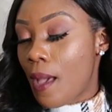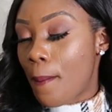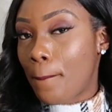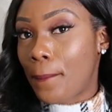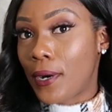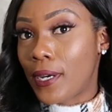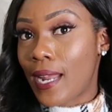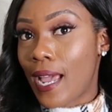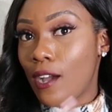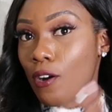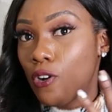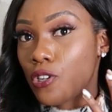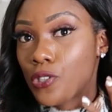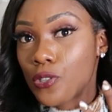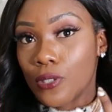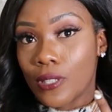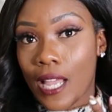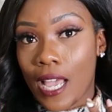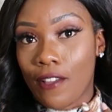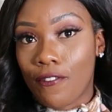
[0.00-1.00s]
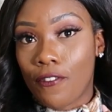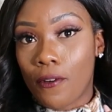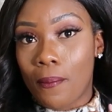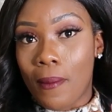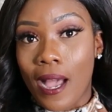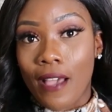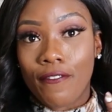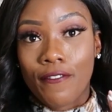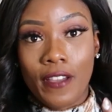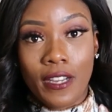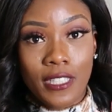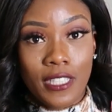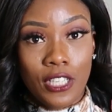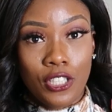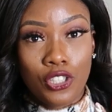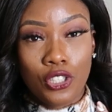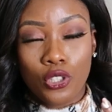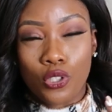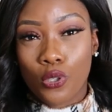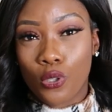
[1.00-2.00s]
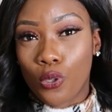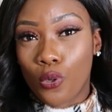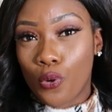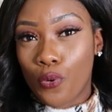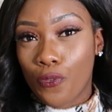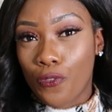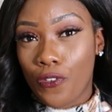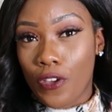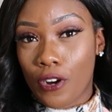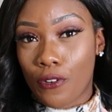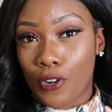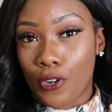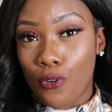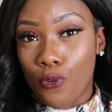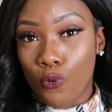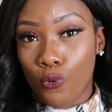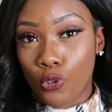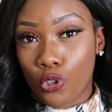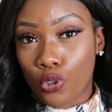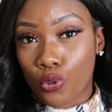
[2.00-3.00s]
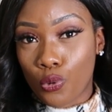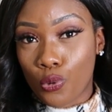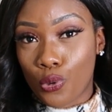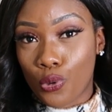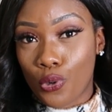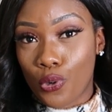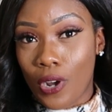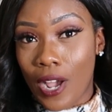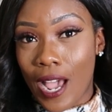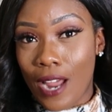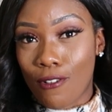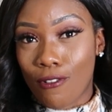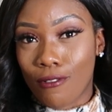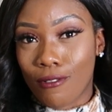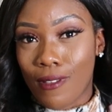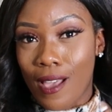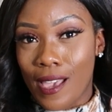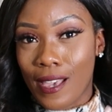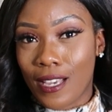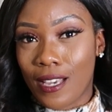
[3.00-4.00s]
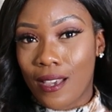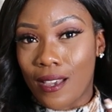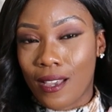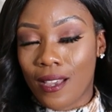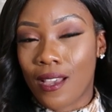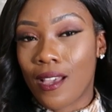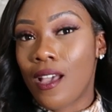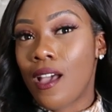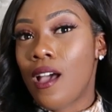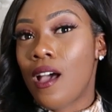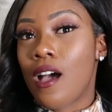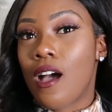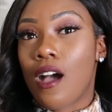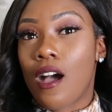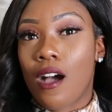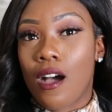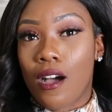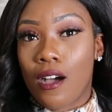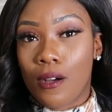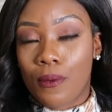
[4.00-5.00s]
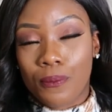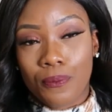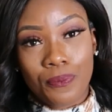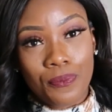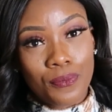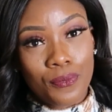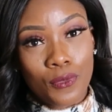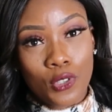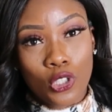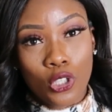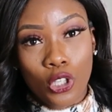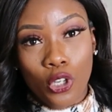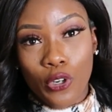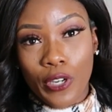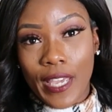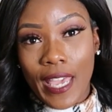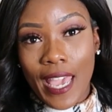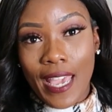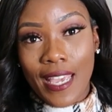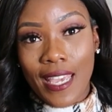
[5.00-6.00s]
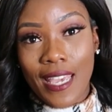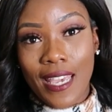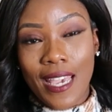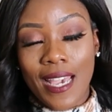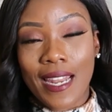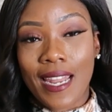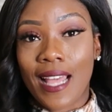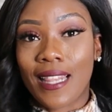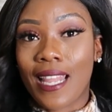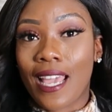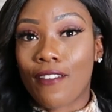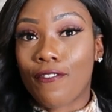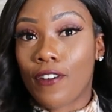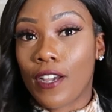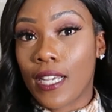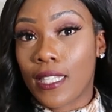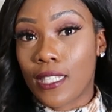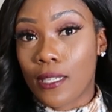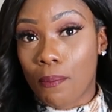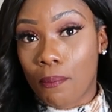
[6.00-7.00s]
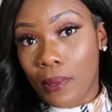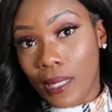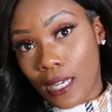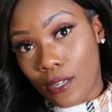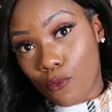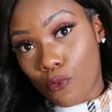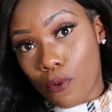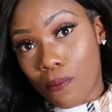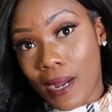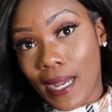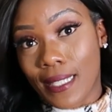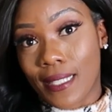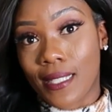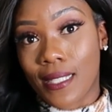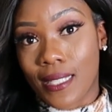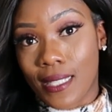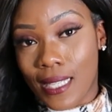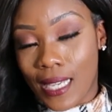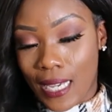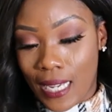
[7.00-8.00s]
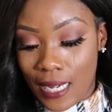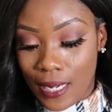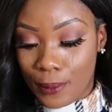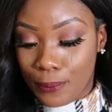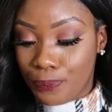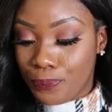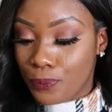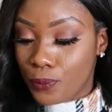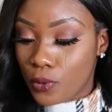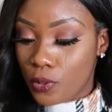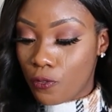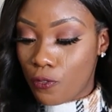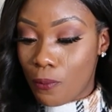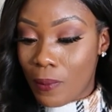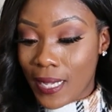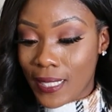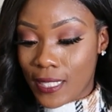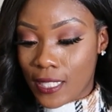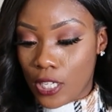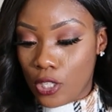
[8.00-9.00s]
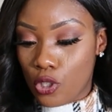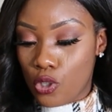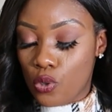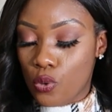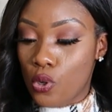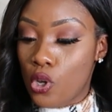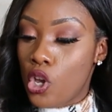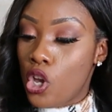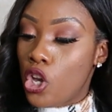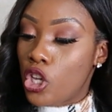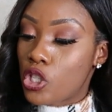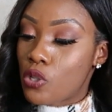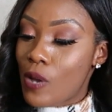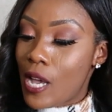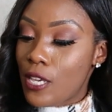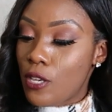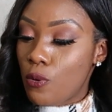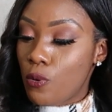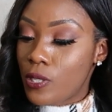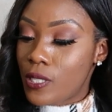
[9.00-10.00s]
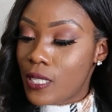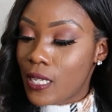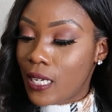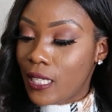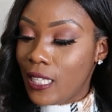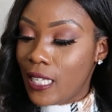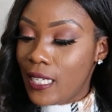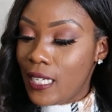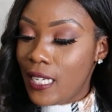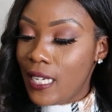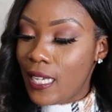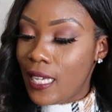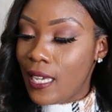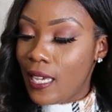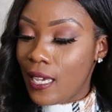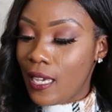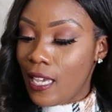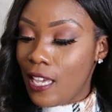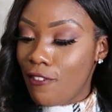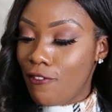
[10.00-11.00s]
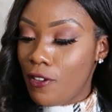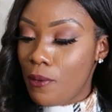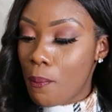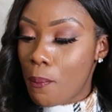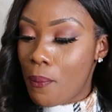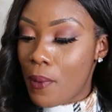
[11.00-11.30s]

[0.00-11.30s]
but I also like for my foundation to look very neutral. I don't like to look cakey, and I like for it to blend with my skin, for my skin tone. So I use the Clinique Even